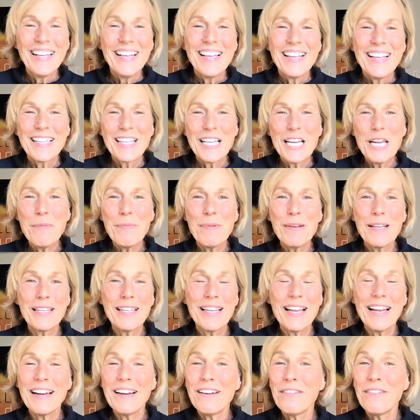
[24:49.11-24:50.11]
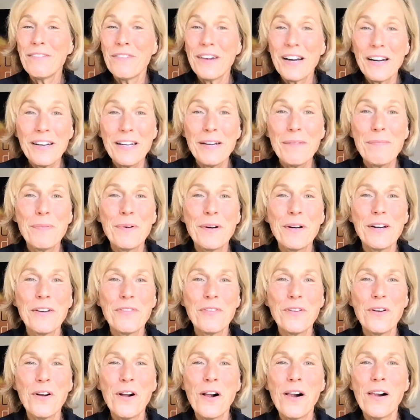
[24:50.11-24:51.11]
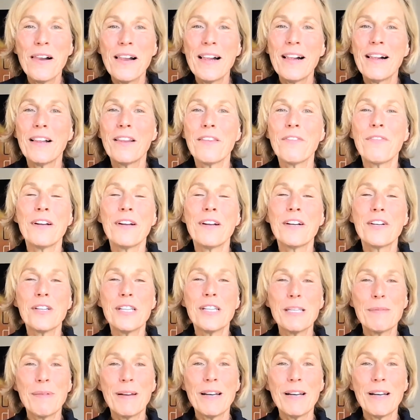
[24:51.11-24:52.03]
Sleep is very important for all health functions,